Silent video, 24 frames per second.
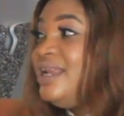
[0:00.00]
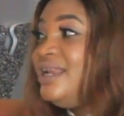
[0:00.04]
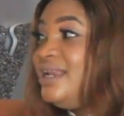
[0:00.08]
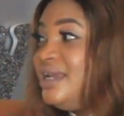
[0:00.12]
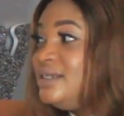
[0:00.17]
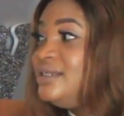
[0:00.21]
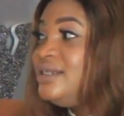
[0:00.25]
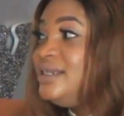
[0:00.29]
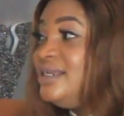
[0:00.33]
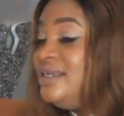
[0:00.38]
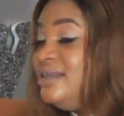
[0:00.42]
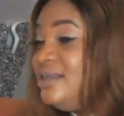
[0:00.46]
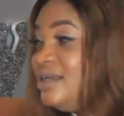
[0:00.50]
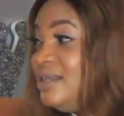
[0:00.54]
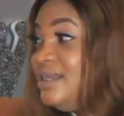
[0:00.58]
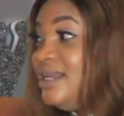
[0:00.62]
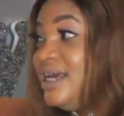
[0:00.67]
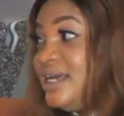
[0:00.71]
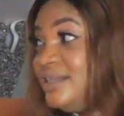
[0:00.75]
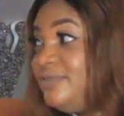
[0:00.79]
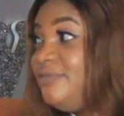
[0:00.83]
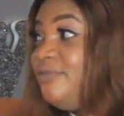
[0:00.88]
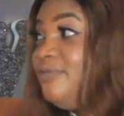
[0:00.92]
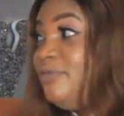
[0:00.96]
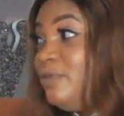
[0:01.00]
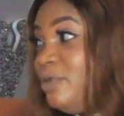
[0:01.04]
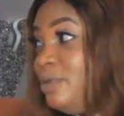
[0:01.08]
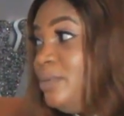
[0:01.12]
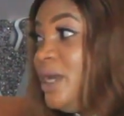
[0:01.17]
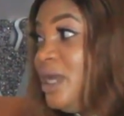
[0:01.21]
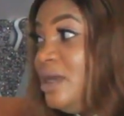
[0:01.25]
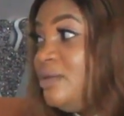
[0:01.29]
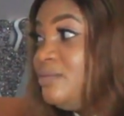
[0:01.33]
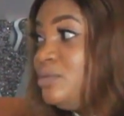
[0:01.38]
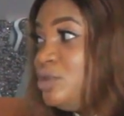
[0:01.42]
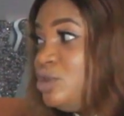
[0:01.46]
and then that from
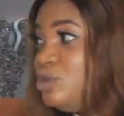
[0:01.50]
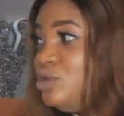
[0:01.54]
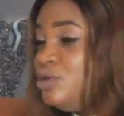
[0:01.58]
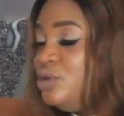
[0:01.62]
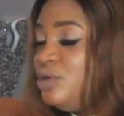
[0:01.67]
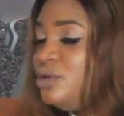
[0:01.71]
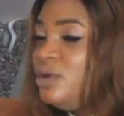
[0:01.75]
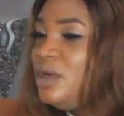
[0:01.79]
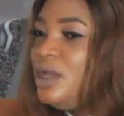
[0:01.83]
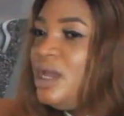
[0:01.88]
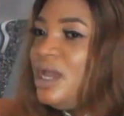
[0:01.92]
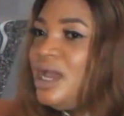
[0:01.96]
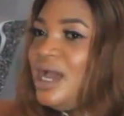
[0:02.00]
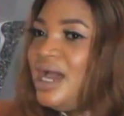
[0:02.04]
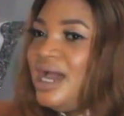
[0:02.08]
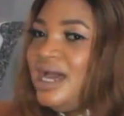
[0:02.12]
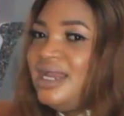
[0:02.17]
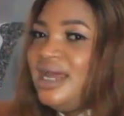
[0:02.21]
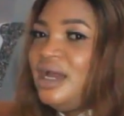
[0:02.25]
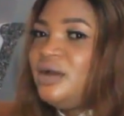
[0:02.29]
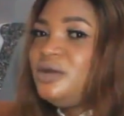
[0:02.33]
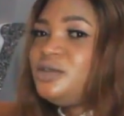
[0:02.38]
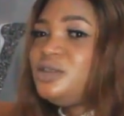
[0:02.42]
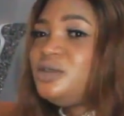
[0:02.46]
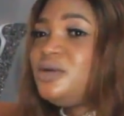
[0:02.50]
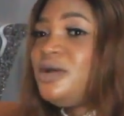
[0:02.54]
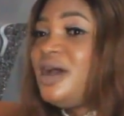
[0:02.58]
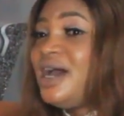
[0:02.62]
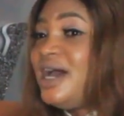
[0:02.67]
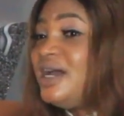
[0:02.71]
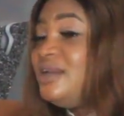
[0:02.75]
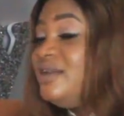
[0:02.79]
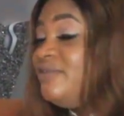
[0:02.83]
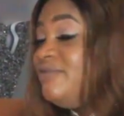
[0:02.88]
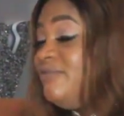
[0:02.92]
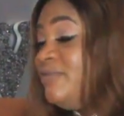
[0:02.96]
him too. And I also
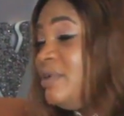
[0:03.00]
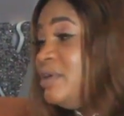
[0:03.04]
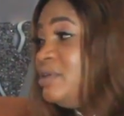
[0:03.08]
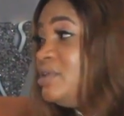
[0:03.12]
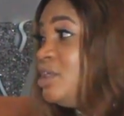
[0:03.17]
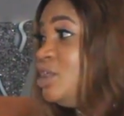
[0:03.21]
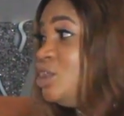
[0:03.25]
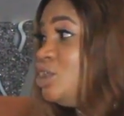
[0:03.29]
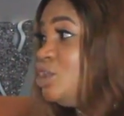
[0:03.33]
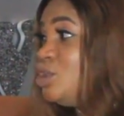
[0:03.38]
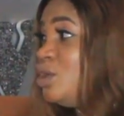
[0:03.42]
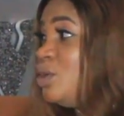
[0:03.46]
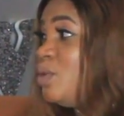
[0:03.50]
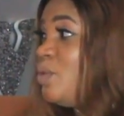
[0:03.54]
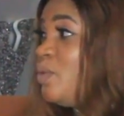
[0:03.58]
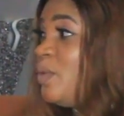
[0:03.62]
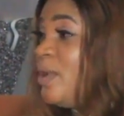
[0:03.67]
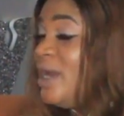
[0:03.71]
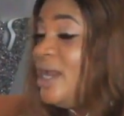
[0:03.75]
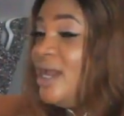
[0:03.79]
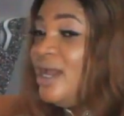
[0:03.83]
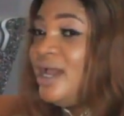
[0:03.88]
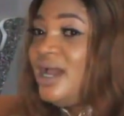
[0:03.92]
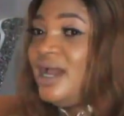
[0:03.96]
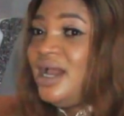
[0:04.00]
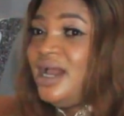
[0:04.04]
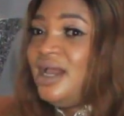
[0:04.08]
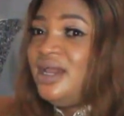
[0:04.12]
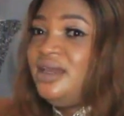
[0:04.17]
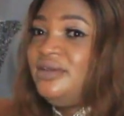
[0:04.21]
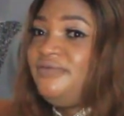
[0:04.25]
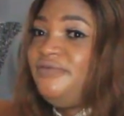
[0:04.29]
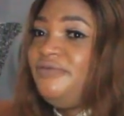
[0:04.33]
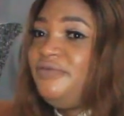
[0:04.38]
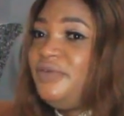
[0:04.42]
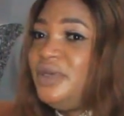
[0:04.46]
had a foundation where
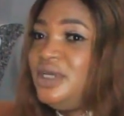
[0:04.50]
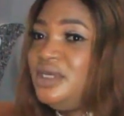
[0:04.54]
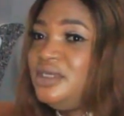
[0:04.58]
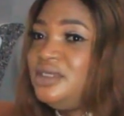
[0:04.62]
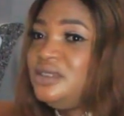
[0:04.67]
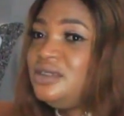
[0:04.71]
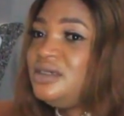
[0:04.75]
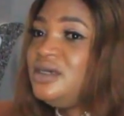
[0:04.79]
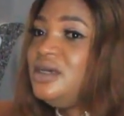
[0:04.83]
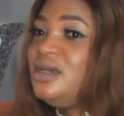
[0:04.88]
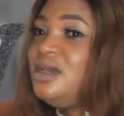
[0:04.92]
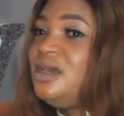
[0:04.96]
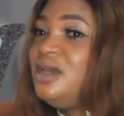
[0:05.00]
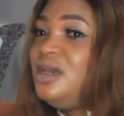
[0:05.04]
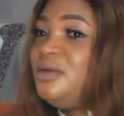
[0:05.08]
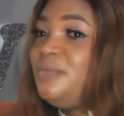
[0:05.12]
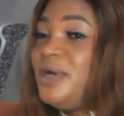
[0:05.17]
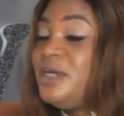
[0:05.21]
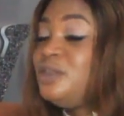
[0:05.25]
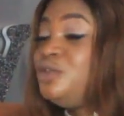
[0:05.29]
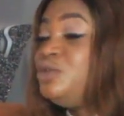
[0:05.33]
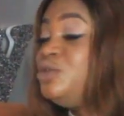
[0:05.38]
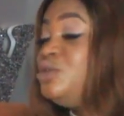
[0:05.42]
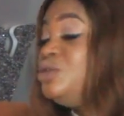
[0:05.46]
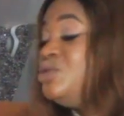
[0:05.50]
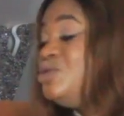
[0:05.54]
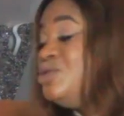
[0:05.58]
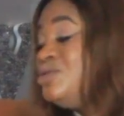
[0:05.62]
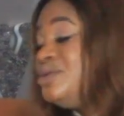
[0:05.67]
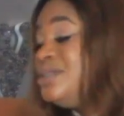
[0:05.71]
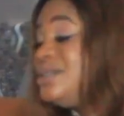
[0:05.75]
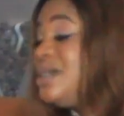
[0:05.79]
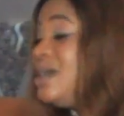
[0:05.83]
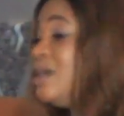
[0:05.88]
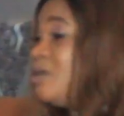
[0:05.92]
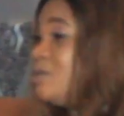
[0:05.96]
I feed about
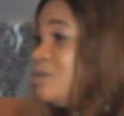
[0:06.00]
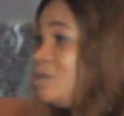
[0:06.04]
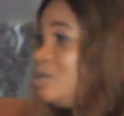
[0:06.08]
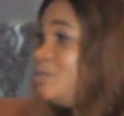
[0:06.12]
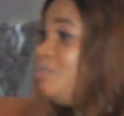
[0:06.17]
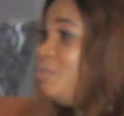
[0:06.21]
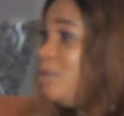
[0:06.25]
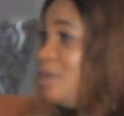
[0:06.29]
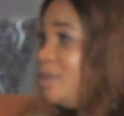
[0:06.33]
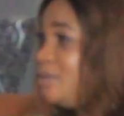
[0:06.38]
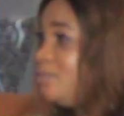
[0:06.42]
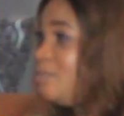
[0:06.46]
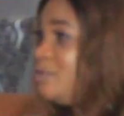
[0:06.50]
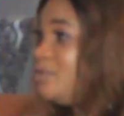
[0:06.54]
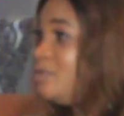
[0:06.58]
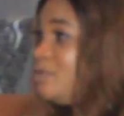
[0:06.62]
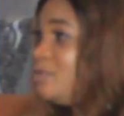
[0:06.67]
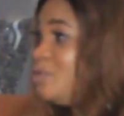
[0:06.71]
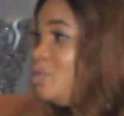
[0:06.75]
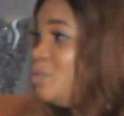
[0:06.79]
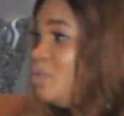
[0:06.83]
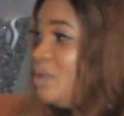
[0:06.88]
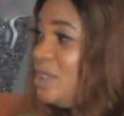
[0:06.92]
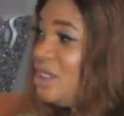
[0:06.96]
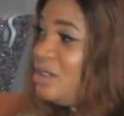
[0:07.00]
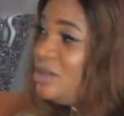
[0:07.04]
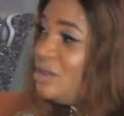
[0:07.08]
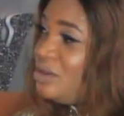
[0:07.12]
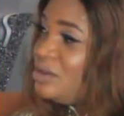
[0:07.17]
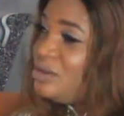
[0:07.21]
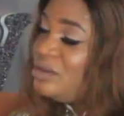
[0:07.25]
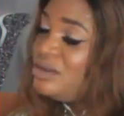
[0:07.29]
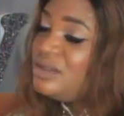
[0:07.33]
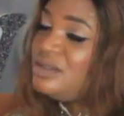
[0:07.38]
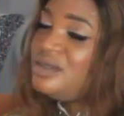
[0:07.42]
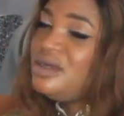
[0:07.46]
2,000 people,
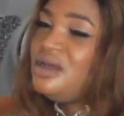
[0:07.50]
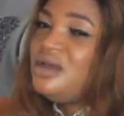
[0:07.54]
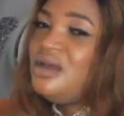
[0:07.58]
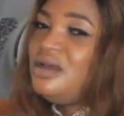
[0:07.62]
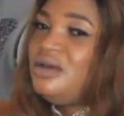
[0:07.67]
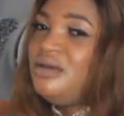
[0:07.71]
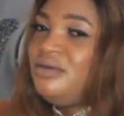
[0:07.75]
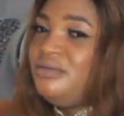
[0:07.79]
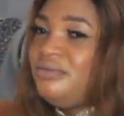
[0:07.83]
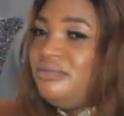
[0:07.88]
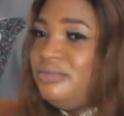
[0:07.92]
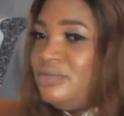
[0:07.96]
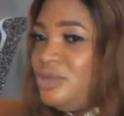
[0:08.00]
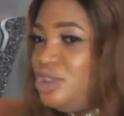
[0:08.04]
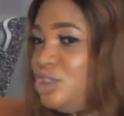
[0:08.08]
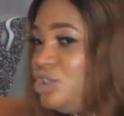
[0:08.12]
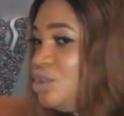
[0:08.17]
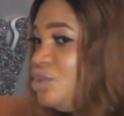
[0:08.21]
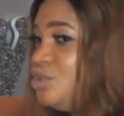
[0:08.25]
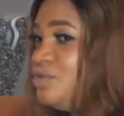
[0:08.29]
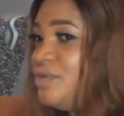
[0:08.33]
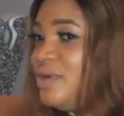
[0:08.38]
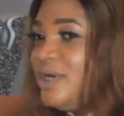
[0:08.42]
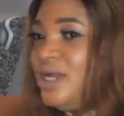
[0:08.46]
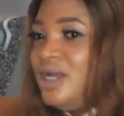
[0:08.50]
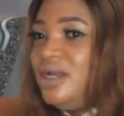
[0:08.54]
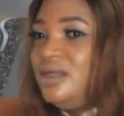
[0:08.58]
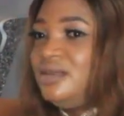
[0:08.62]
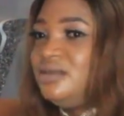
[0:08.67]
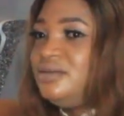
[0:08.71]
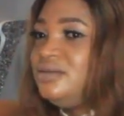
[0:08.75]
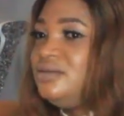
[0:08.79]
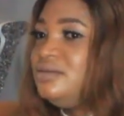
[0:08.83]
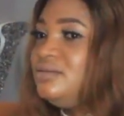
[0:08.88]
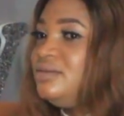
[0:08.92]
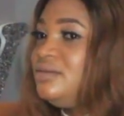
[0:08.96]
widows,
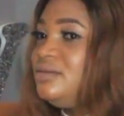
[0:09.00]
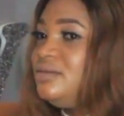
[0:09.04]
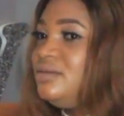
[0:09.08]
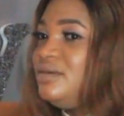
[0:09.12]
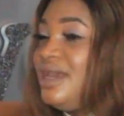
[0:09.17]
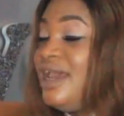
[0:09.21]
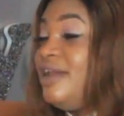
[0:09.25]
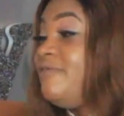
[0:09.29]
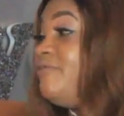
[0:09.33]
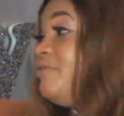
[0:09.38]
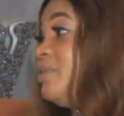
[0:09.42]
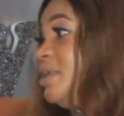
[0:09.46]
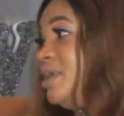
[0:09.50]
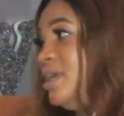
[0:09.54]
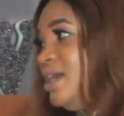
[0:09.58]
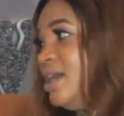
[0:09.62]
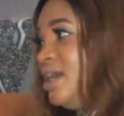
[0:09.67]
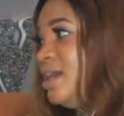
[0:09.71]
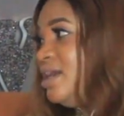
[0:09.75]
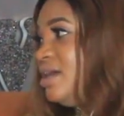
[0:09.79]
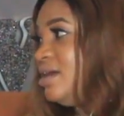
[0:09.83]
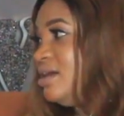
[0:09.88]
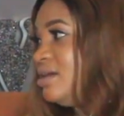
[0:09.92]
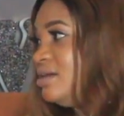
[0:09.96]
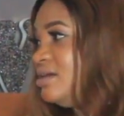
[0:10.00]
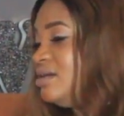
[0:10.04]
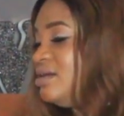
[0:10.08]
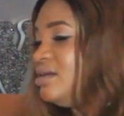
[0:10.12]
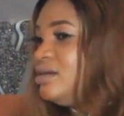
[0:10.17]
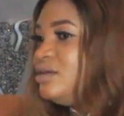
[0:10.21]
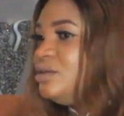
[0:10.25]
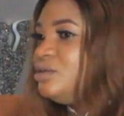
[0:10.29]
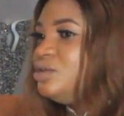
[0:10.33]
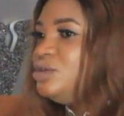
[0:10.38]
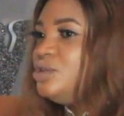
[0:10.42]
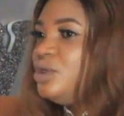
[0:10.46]
children every year.
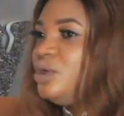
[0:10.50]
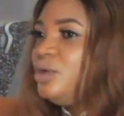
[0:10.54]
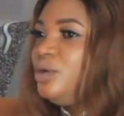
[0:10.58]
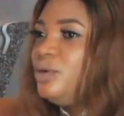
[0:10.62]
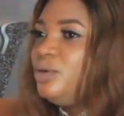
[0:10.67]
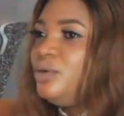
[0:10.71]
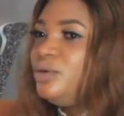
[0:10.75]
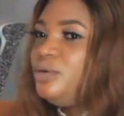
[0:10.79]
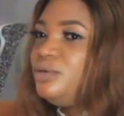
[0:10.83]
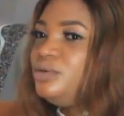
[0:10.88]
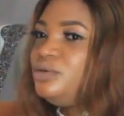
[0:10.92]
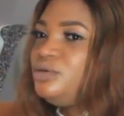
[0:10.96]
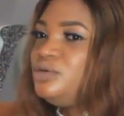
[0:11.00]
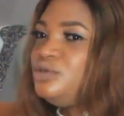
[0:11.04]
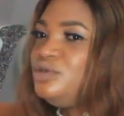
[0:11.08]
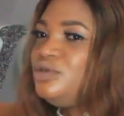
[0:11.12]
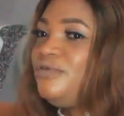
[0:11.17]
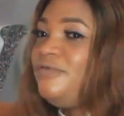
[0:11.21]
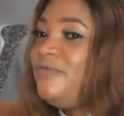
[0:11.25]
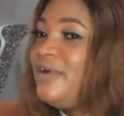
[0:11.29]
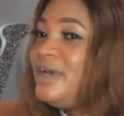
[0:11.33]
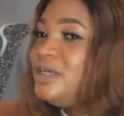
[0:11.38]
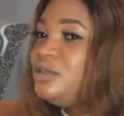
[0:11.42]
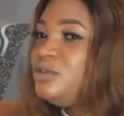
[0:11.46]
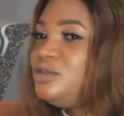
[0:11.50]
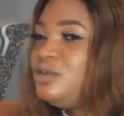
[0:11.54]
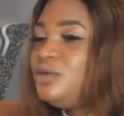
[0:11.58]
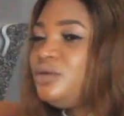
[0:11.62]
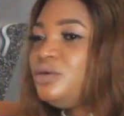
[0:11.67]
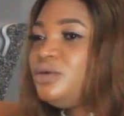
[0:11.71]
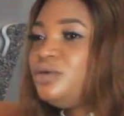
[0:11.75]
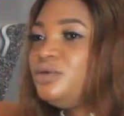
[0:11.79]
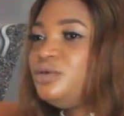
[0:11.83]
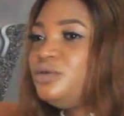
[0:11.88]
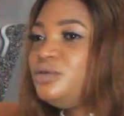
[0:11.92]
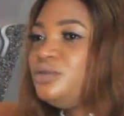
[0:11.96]
So far so
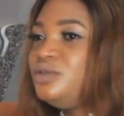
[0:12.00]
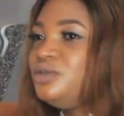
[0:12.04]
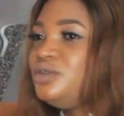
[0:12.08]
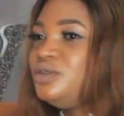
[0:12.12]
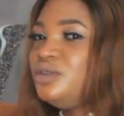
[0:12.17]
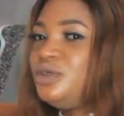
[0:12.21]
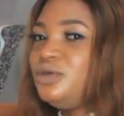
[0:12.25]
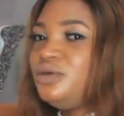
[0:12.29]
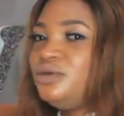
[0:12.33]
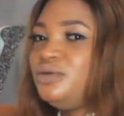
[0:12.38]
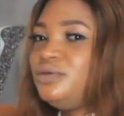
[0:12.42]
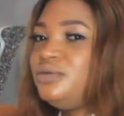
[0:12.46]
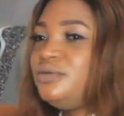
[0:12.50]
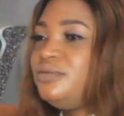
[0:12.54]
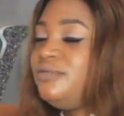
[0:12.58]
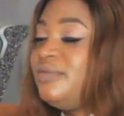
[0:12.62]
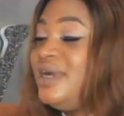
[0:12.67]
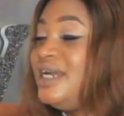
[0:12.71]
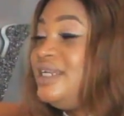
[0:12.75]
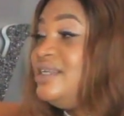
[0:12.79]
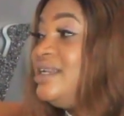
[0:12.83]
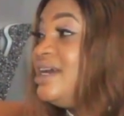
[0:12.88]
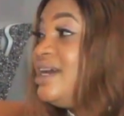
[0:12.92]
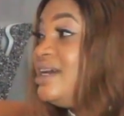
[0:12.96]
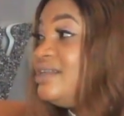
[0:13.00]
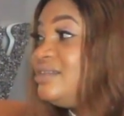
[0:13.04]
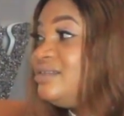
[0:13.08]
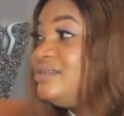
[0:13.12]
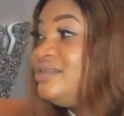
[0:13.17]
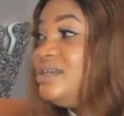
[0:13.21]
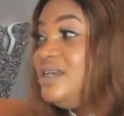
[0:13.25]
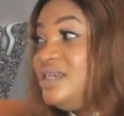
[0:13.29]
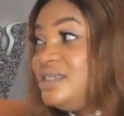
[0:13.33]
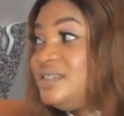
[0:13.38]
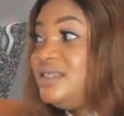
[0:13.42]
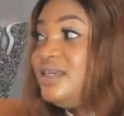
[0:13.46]
good. My dad
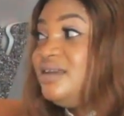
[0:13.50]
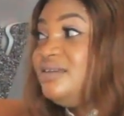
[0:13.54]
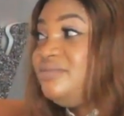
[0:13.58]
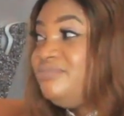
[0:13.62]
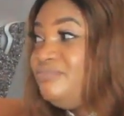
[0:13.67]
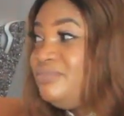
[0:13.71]
is